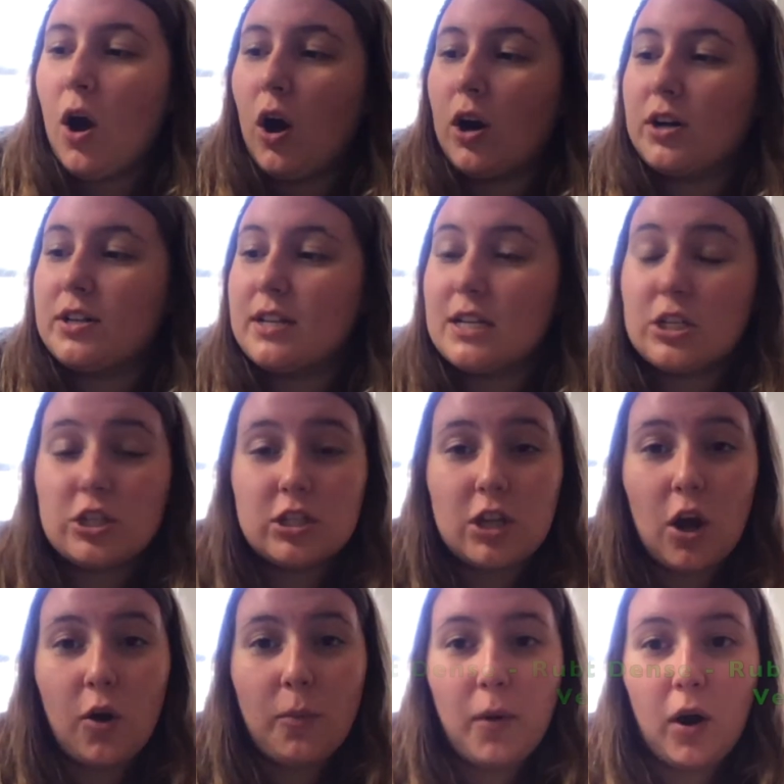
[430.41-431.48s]
our dish
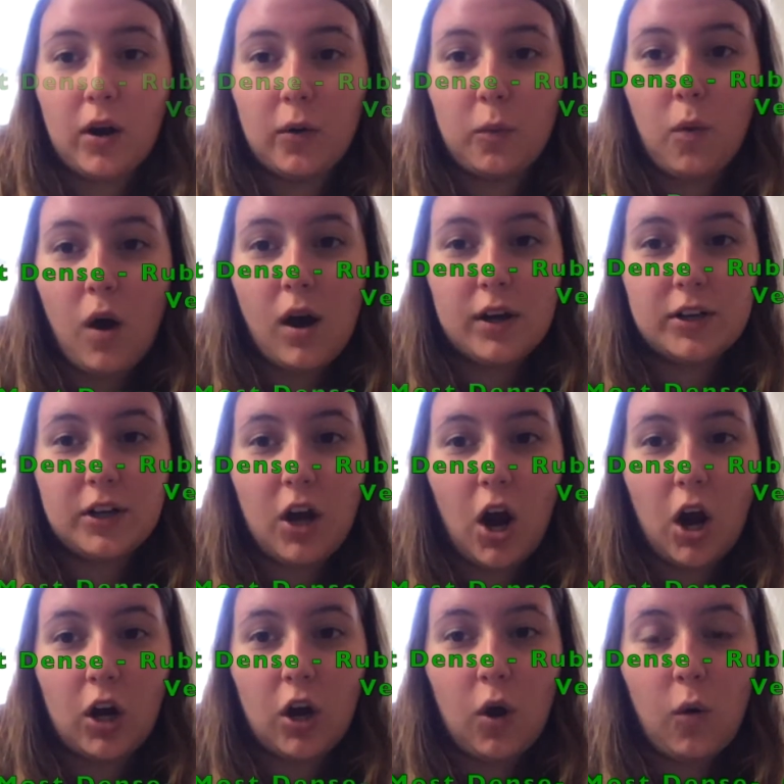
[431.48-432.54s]
soap, our water,
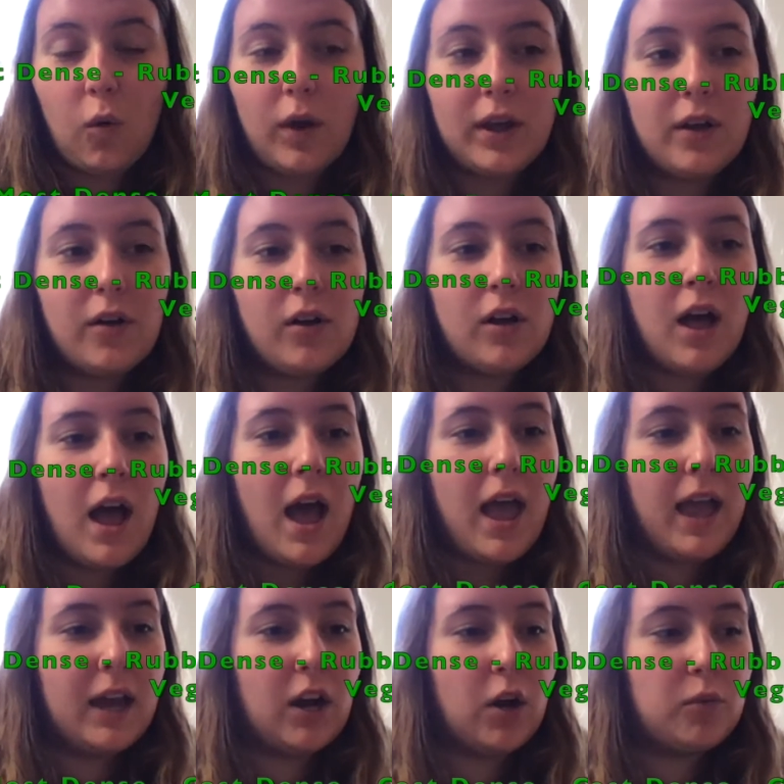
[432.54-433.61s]
our oil,
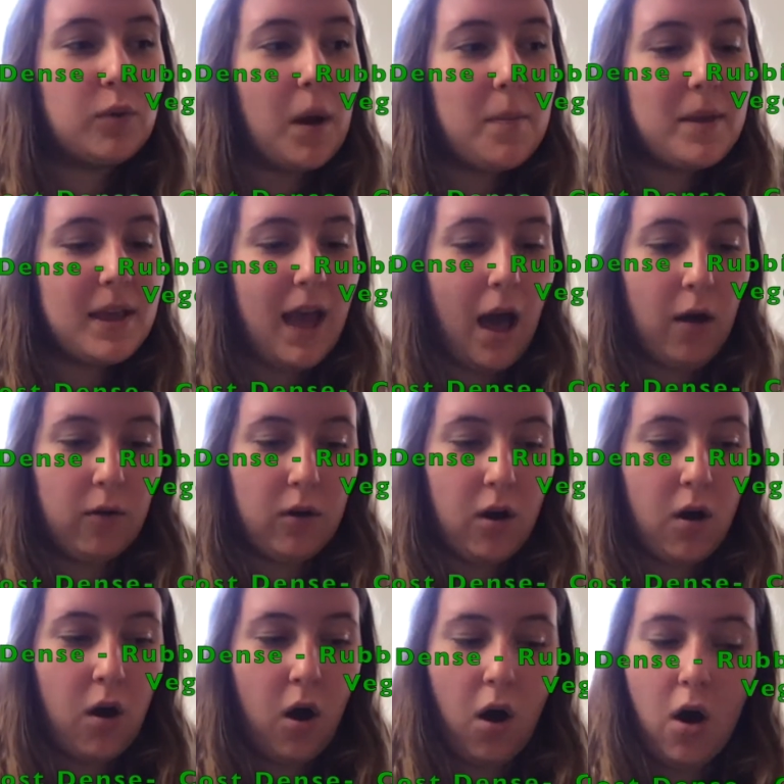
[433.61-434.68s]
and our rubbing
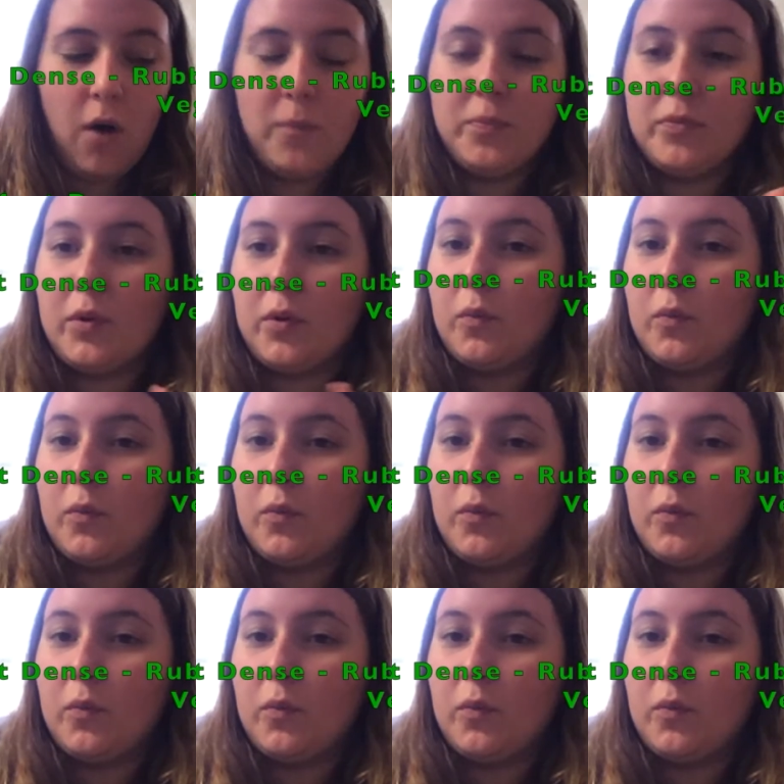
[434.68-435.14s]
alcohol,